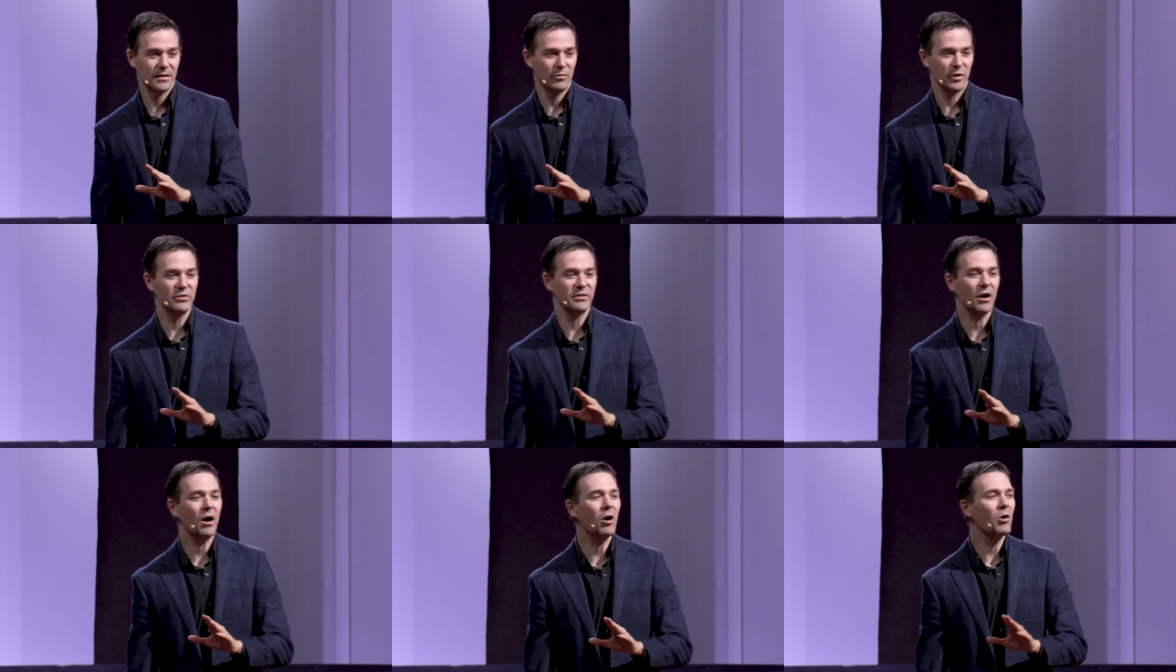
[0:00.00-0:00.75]
We used to,
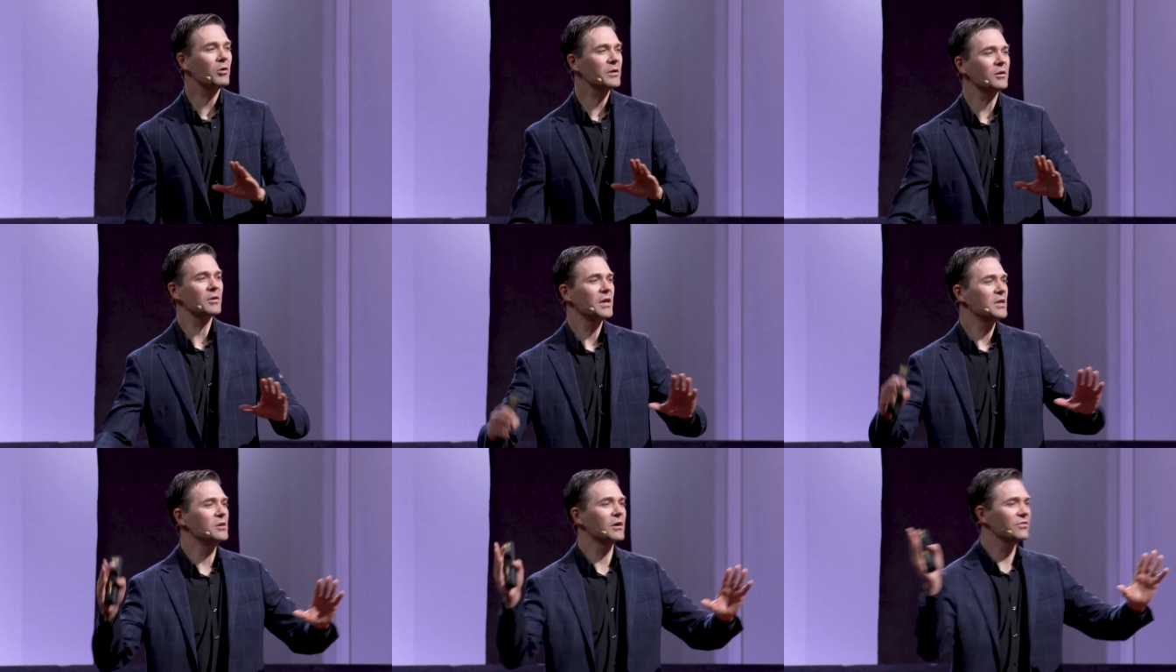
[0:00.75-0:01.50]
oh, you know,
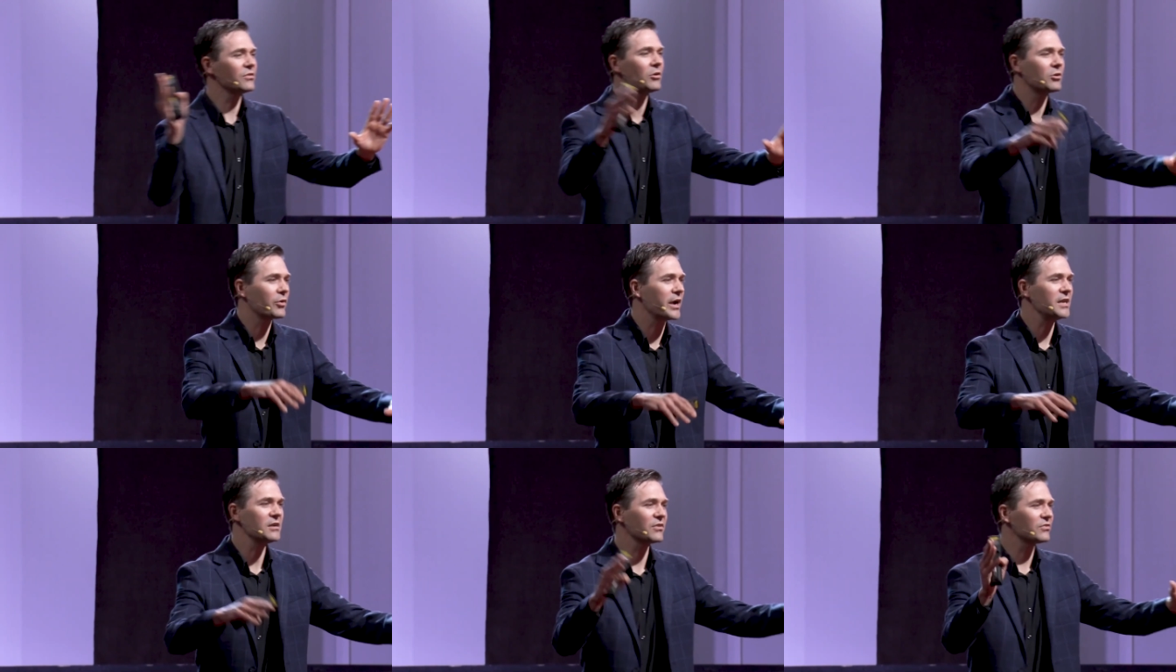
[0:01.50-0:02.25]
you're so
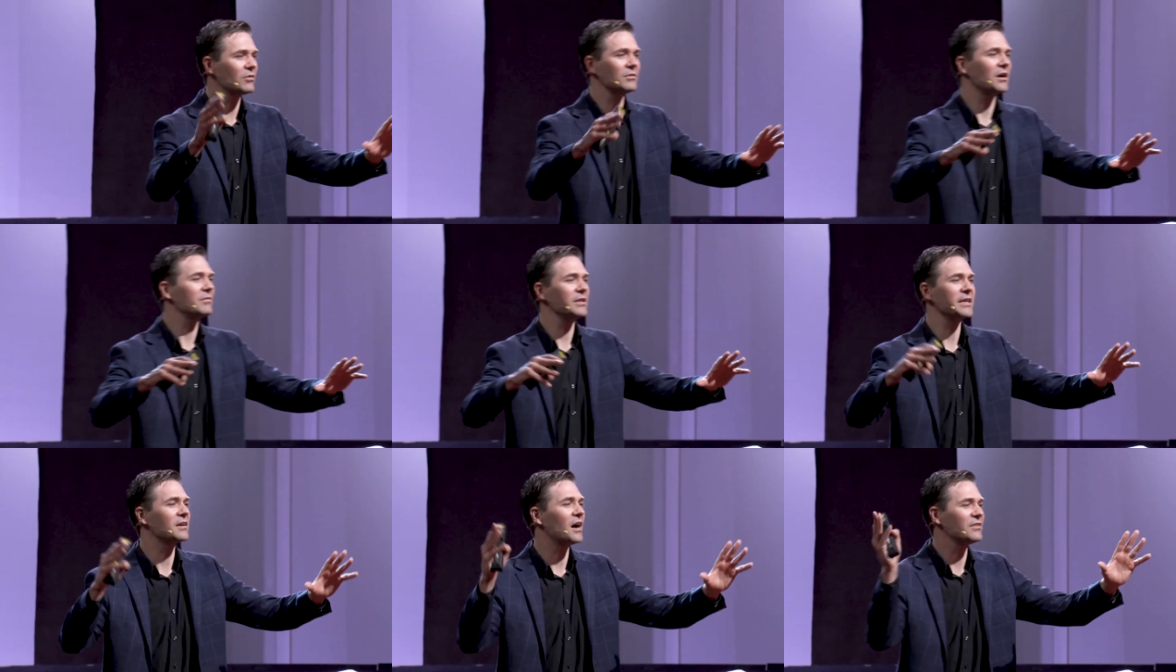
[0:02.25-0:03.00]
great, you're so
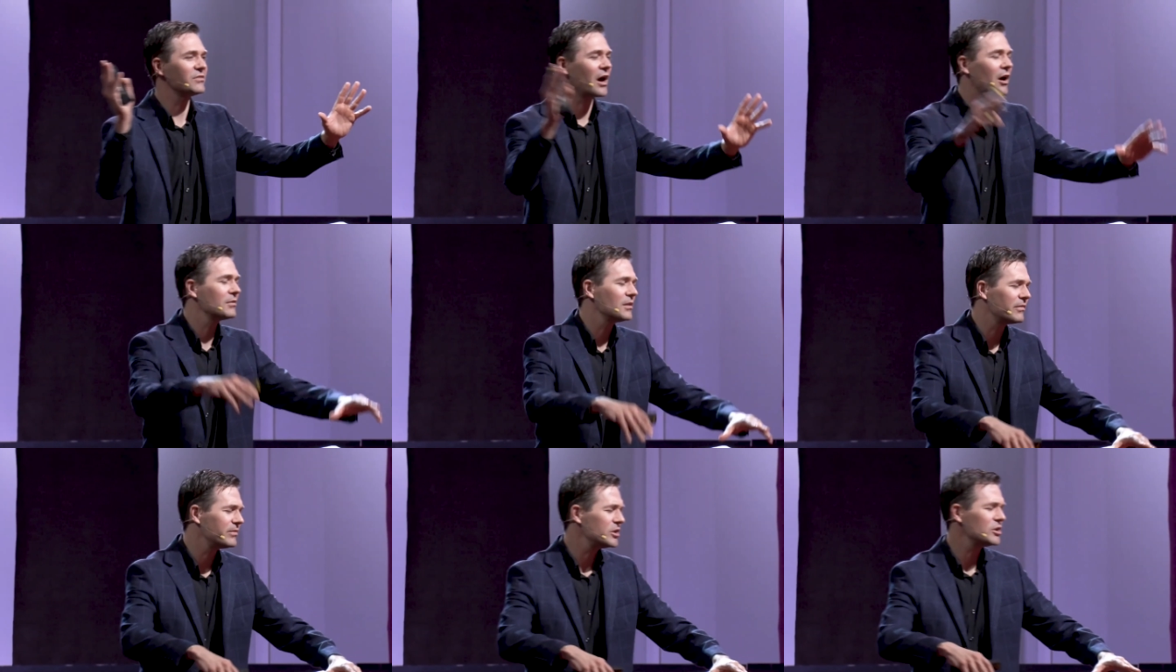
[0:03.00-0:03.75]
lovely, God saw how
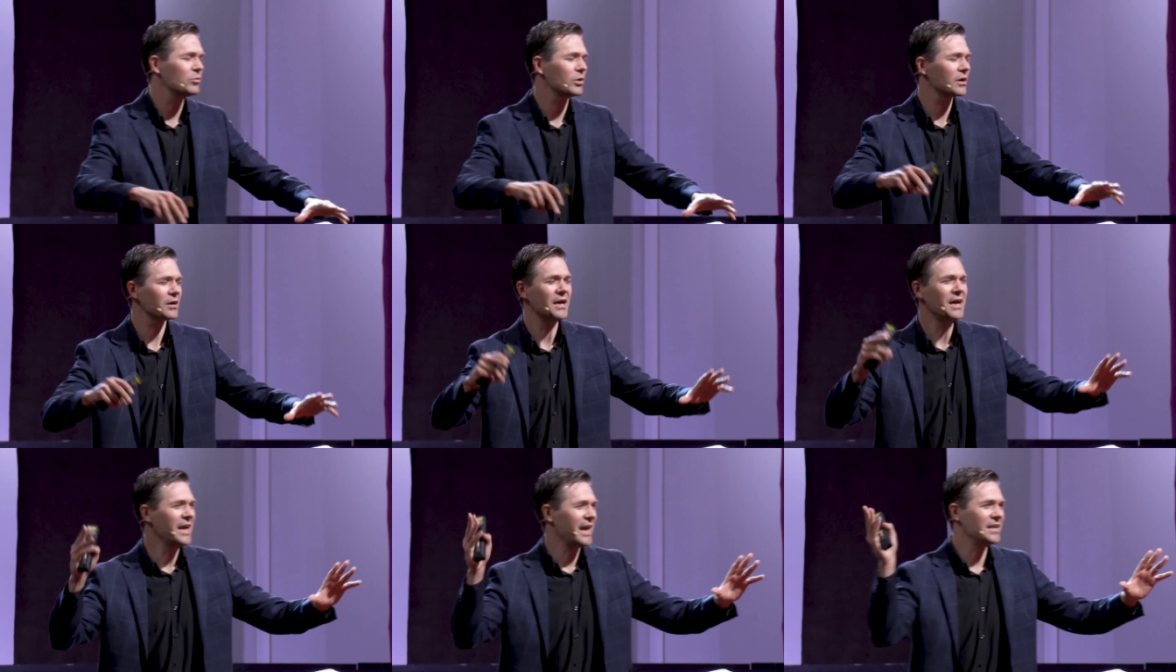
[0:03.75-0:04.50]
lovely you were,
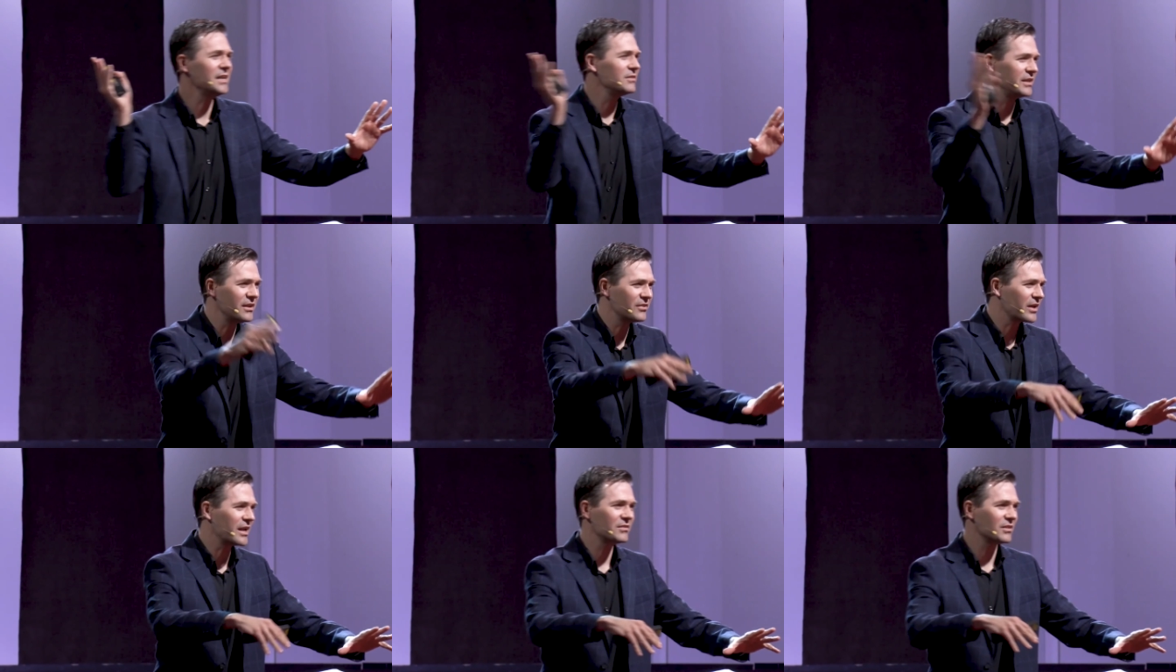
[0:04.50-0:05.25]
and he, he
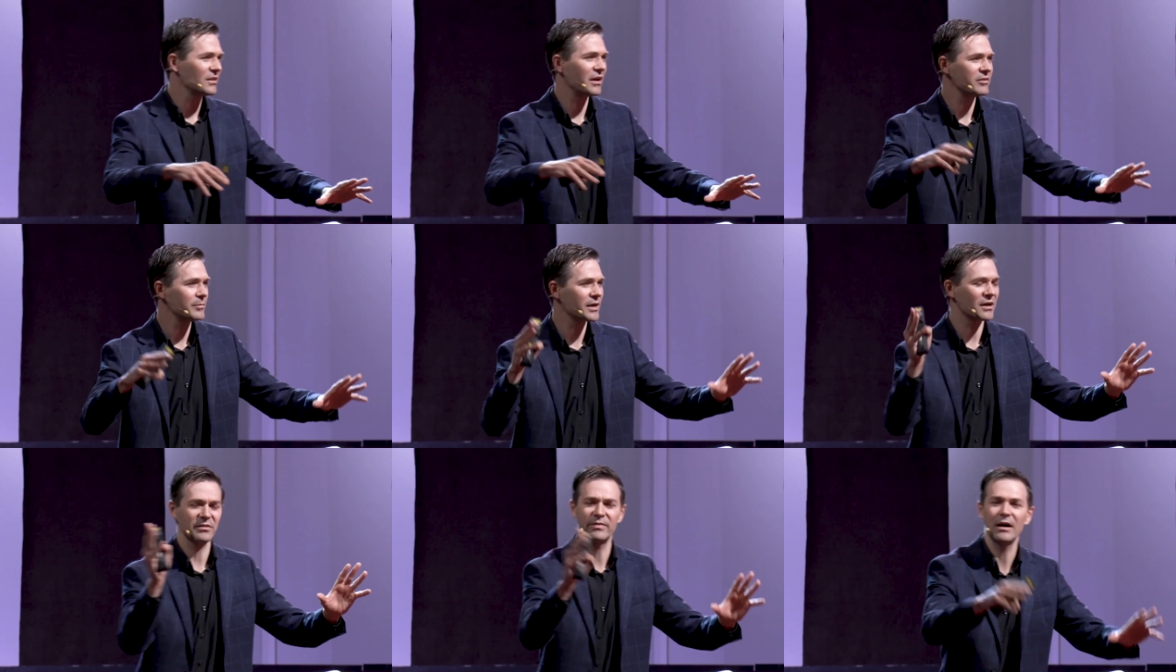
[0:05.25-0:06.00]
decided to love you
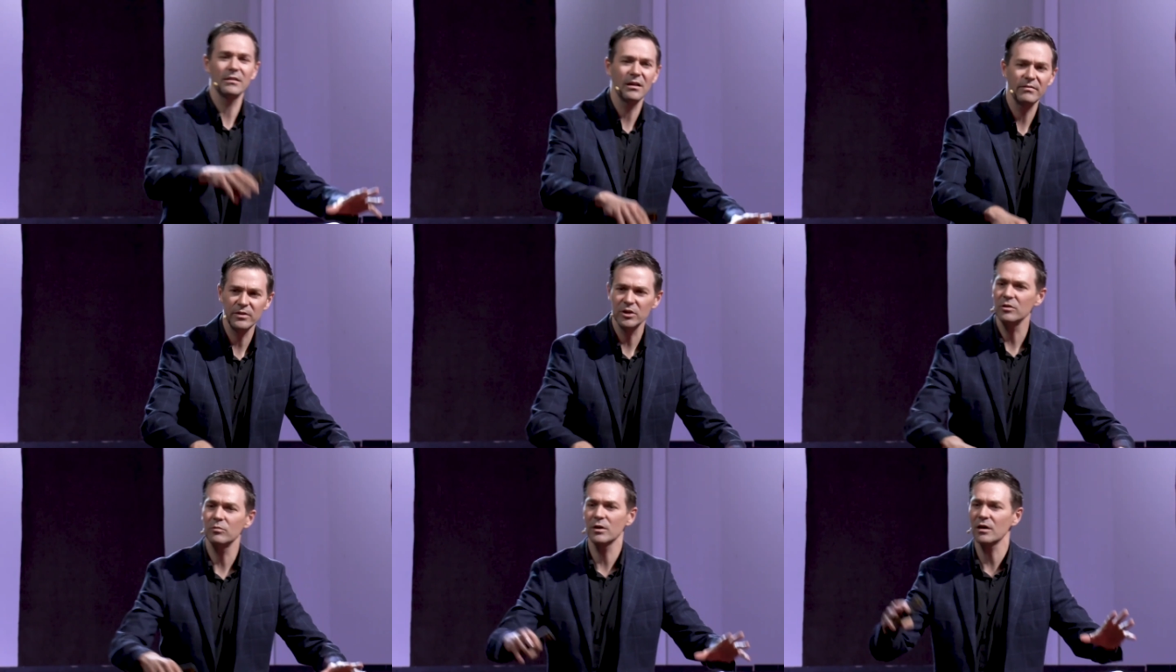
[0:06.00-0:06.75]
because of how lovely
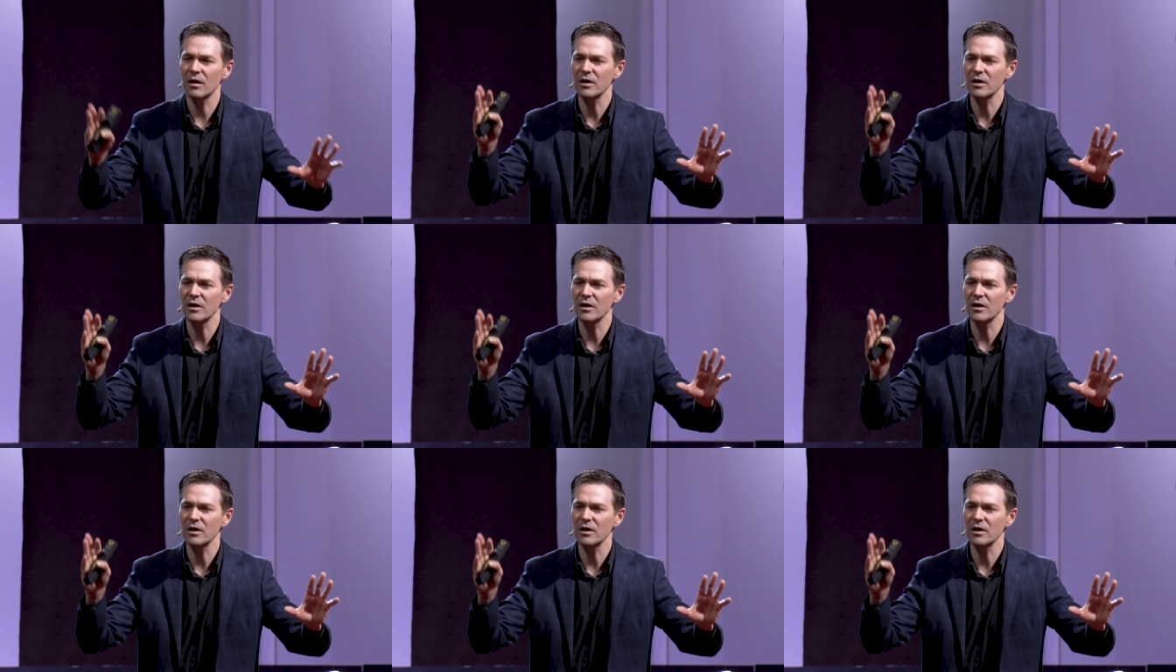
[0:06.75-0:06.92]
you were.